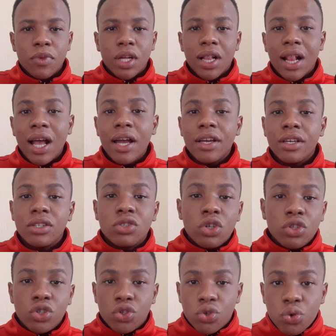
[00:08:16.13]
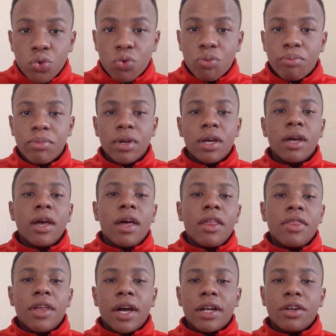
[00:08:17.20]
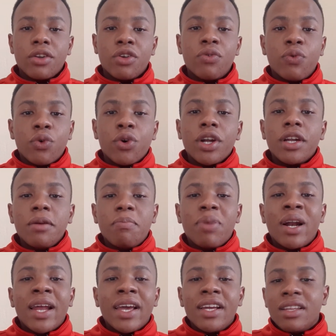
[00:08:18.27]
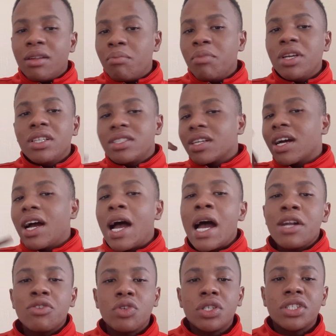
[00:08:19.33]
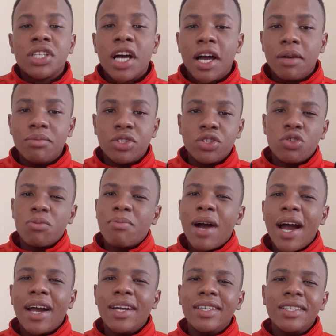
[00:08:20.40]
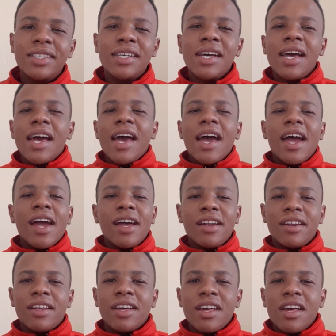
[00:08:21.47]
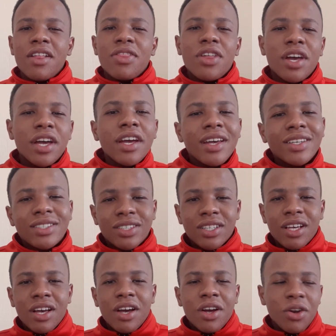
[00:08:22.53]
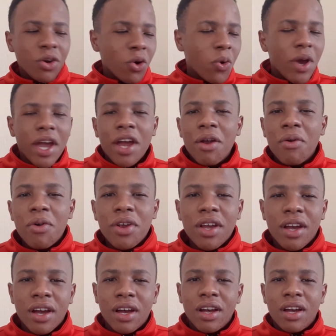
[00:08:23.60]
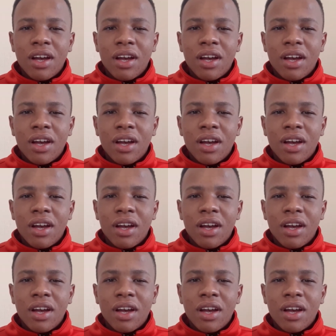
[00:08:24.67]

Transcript: client on Zoom, that you've already played the meeting 100 times in your mind, and there is no area